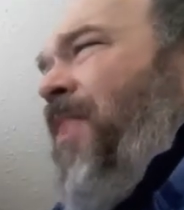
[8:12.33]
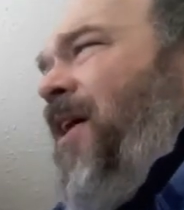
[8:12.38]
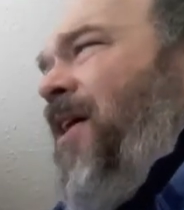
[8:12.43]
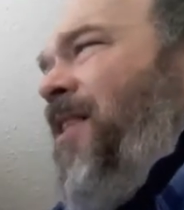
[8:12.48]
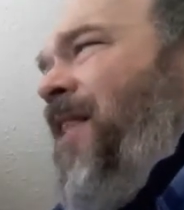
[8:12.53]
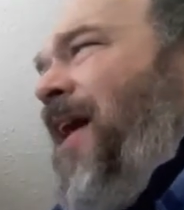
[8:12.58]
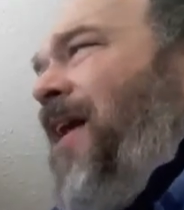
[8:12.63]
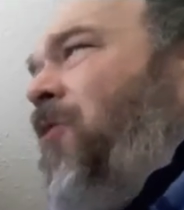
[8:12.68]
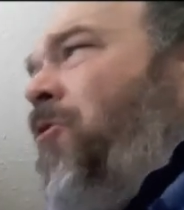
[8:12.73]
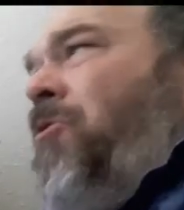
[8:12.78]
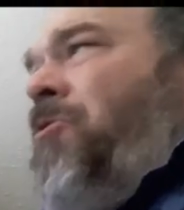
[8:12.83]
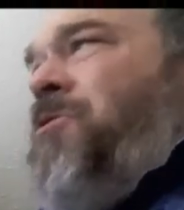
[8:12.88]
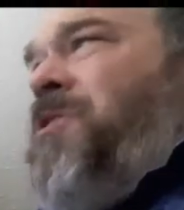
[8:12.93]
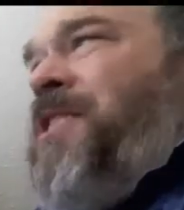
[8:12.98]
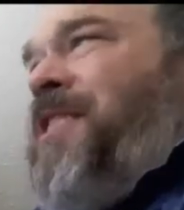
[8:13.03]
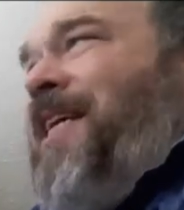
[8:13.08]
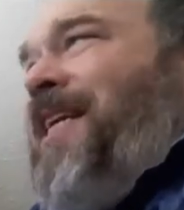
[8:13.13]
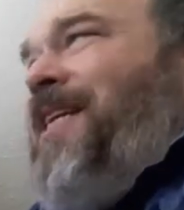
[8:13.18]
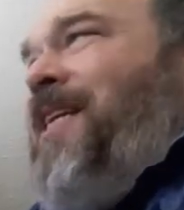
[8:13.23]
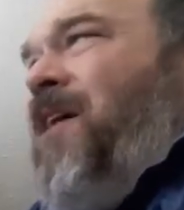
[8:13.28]
That whole
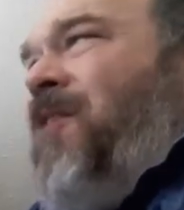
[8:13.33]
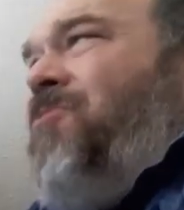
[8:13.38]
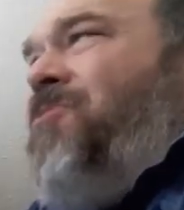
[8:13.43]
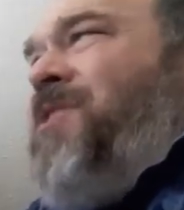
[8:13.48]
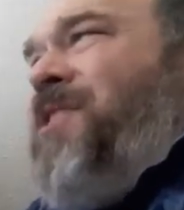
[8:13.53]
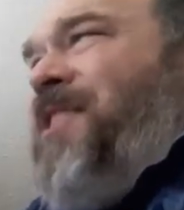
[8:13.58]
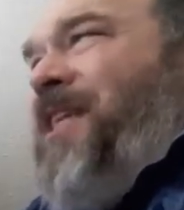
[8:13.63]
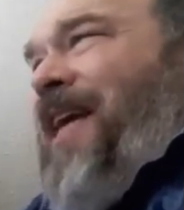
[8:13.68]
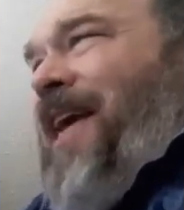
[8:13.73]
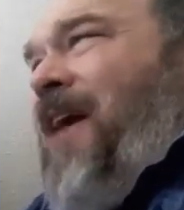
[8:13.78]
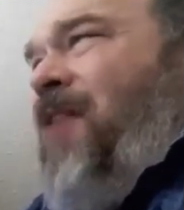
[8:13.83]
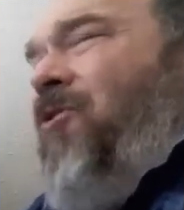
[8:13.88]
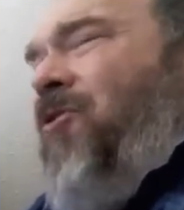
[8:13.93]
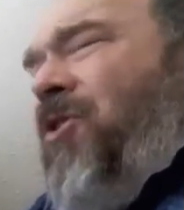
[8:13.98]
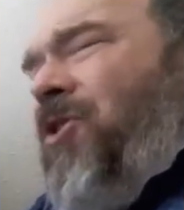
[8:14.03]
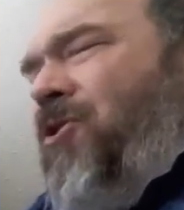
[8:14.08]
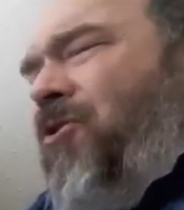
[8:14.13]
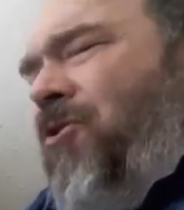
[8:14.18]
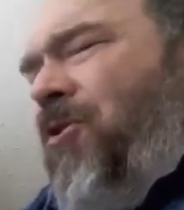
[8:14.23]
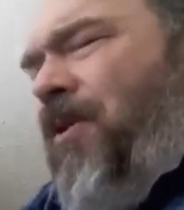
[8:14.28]
scene goes to
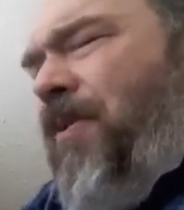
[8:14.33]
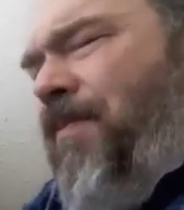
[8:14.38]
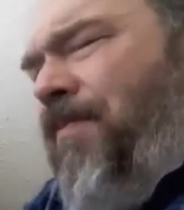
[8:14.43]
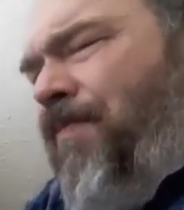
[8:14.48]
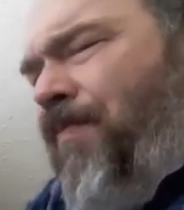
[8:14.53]
character.